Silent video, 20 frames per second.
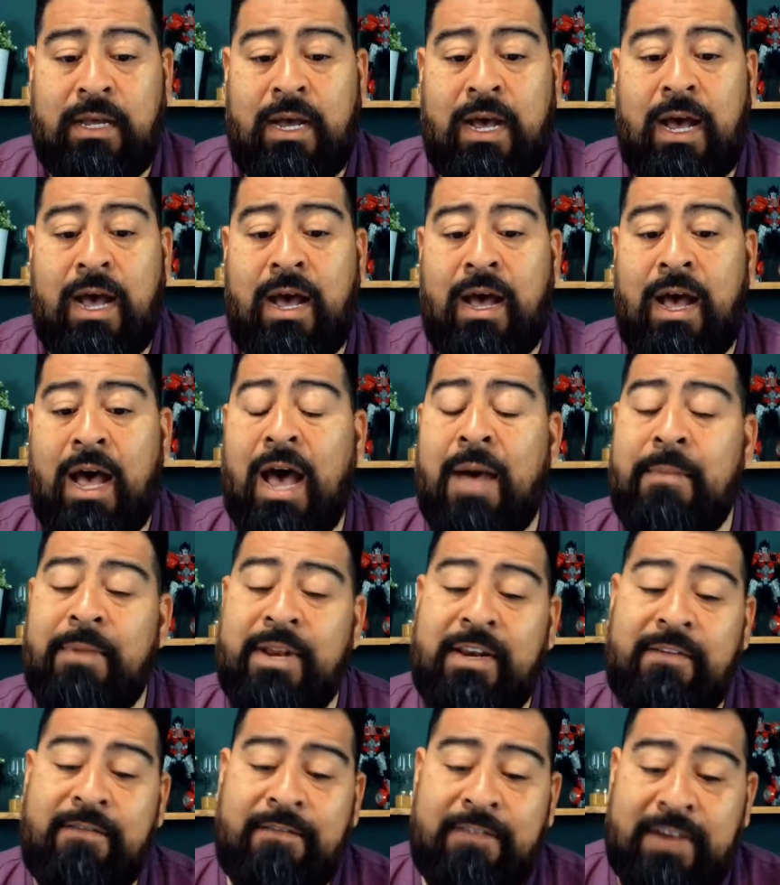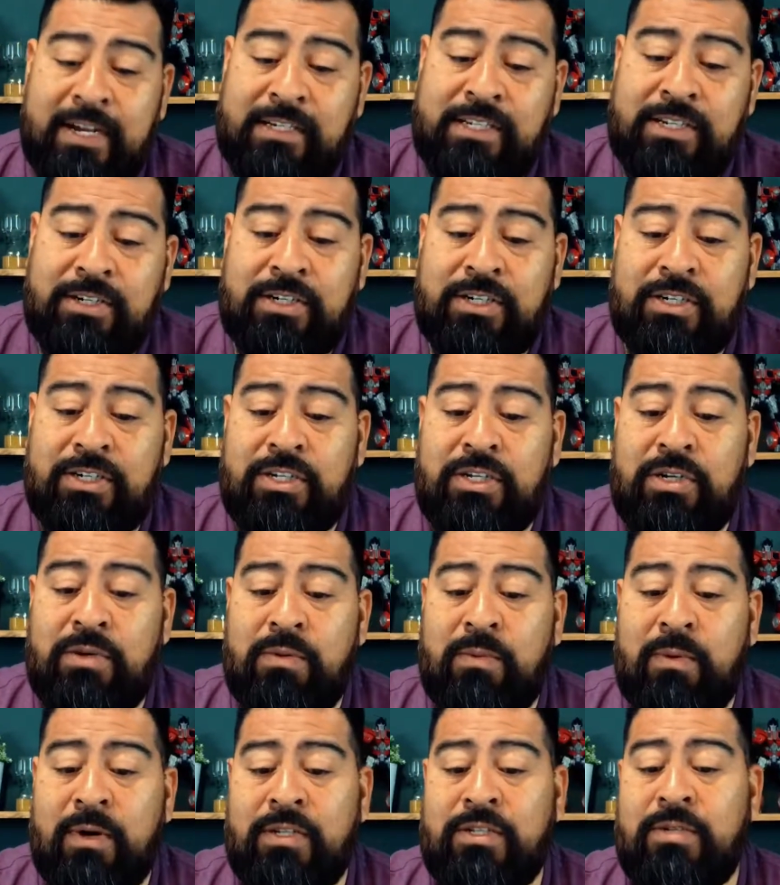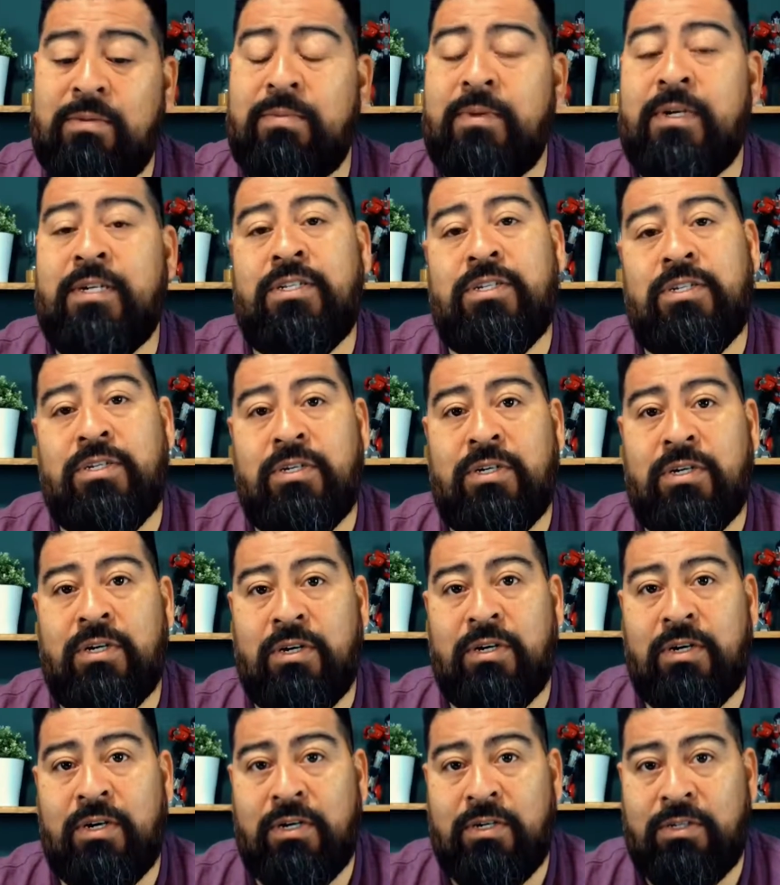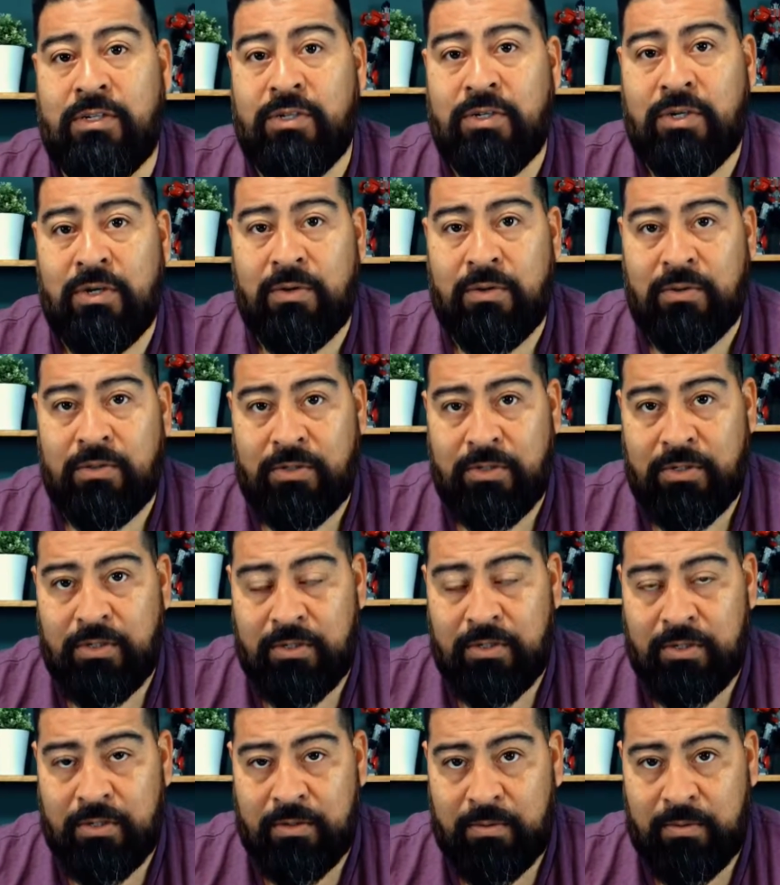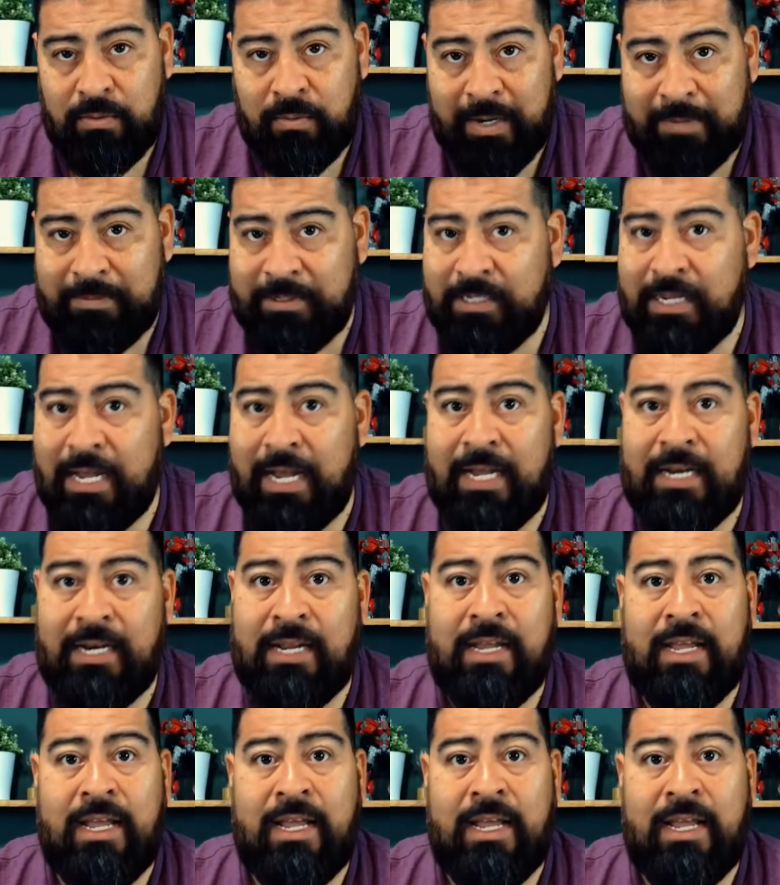How many visitors do you want to bring to your website?